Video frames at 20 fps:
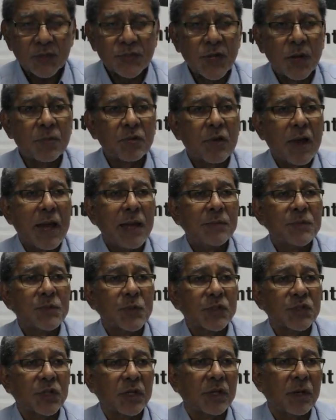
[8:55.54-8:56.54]
some
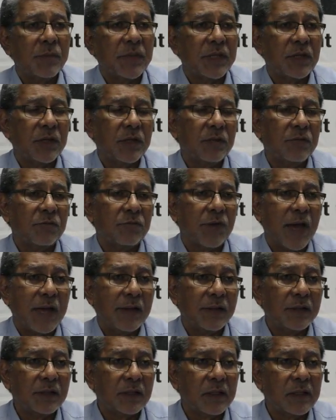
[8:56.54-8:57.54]
crimes which are committed
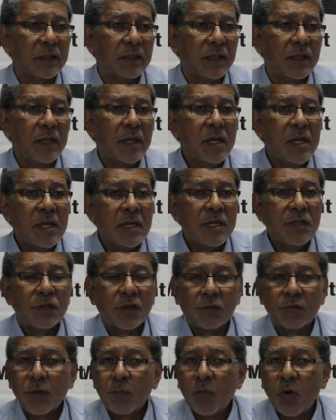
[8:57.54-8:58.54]
violently in the
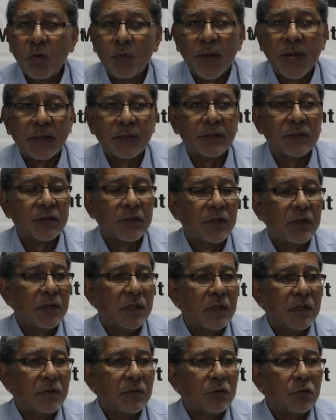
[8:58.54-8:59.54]
heat of the moment.
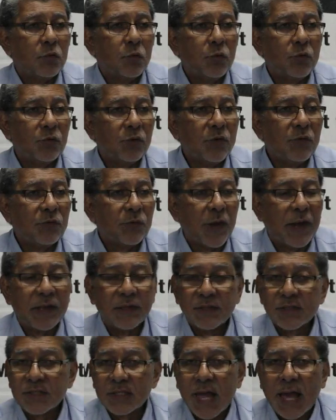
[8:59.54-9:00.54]
2 or 3
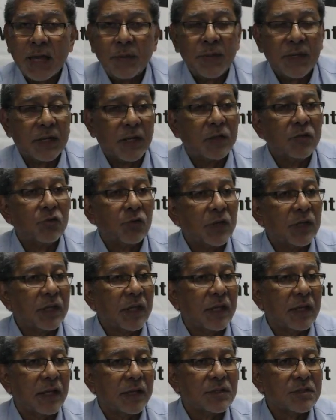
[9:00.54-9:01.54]
friends liming and
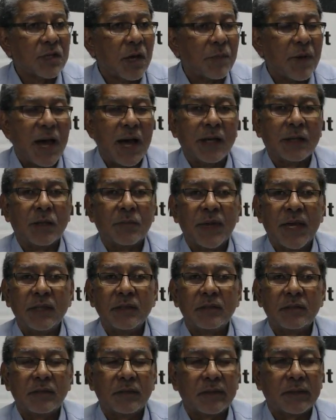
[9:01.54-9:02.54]
drinking, and some
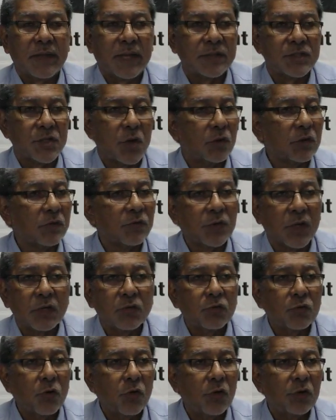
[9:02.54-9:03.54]
argument gets out of
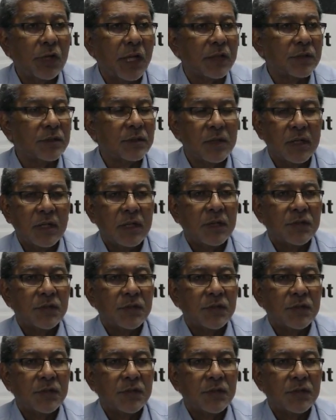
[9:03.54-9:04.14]
control, and